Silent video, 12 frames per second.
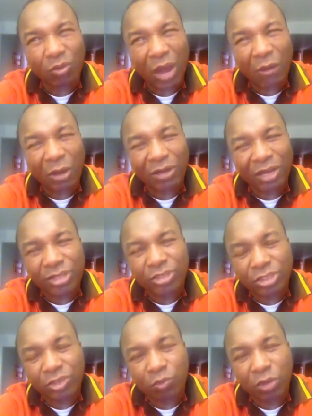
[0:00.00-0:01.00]
our
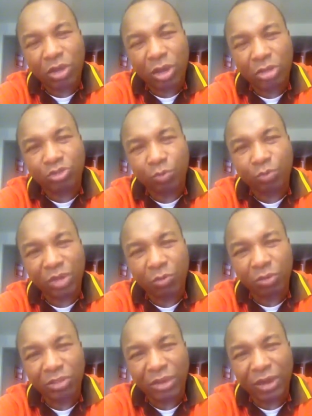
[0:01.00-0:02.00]
relationship with God should be,
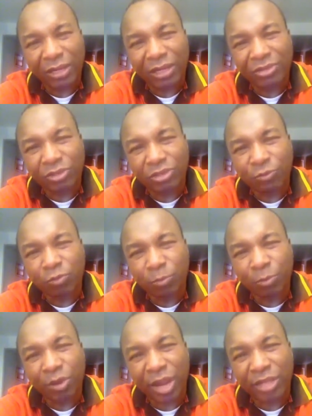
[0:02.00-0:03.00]
what our relationship to
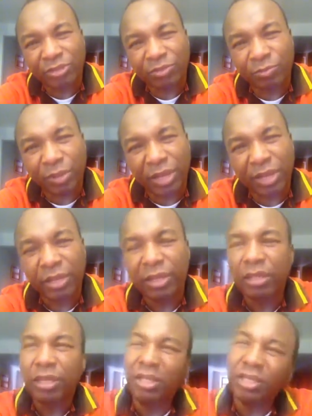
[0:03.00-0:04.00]
prayer should be.
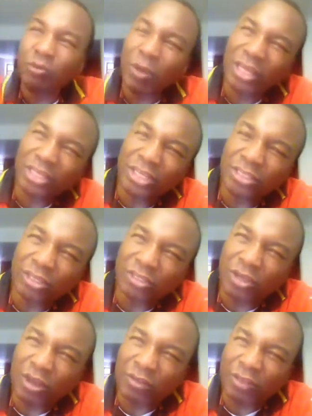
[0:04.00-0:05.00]
When Jesus
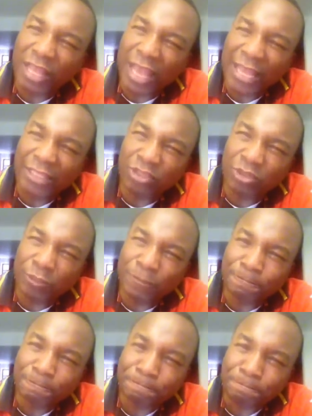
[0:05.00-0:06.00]
got there
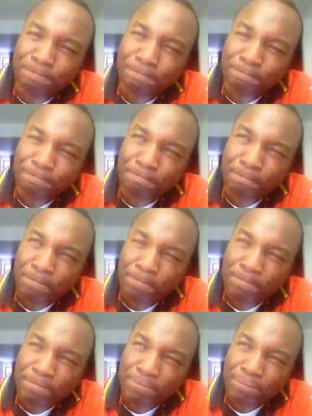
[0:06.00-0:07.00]
to
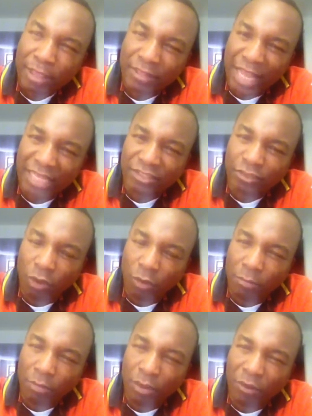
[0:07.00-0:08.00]
that
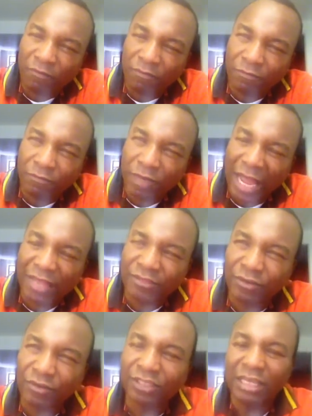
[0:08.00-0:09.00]
tomb of
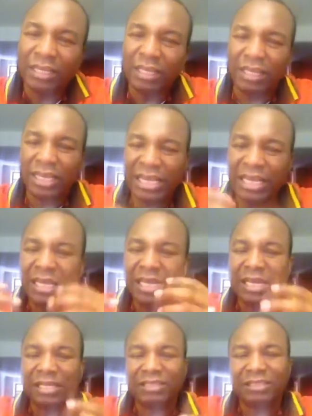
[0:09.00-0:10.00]
Lazarus,
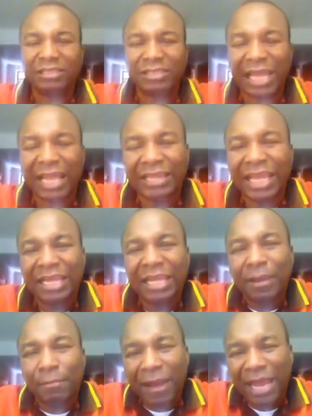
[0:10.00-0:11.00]
he
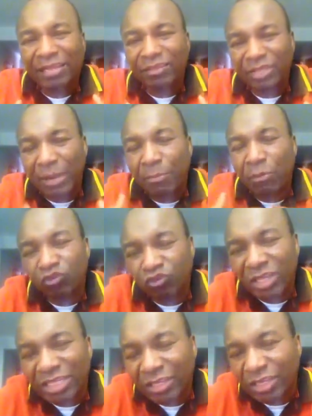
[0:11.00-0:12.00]
started by
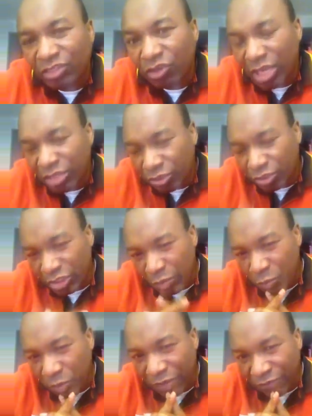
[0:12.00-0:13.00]
demonstrating his
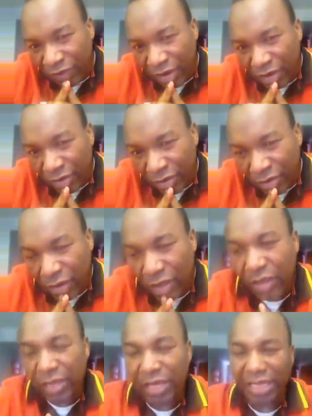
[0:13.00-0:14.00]
relationship with the Father.
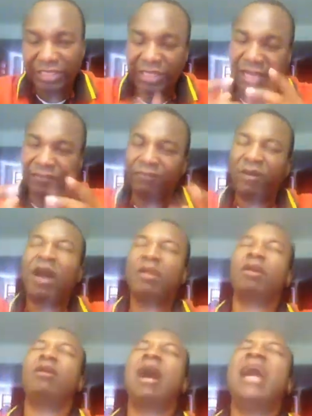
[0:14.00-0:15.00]
He said, Father,